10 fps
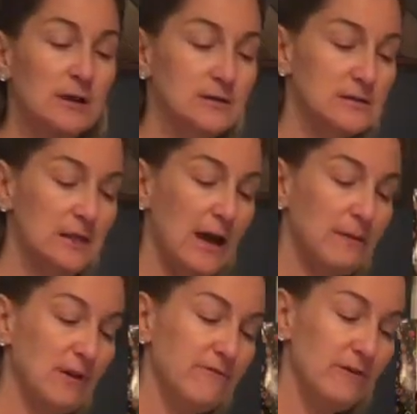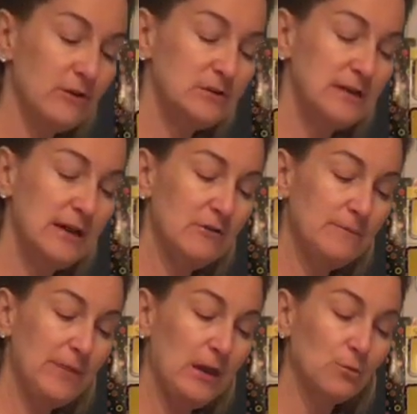slide my finger down
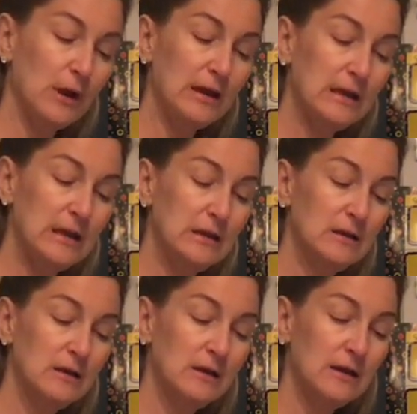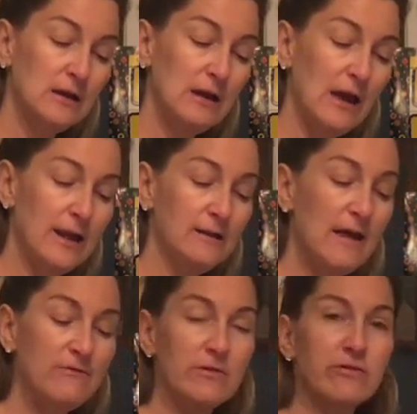and write in an
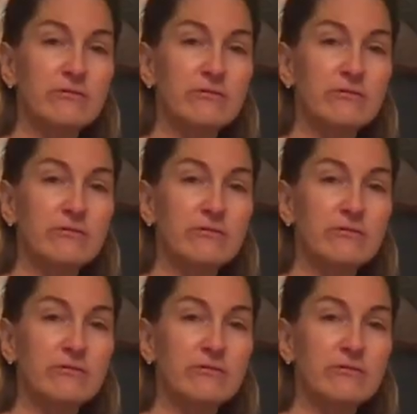11th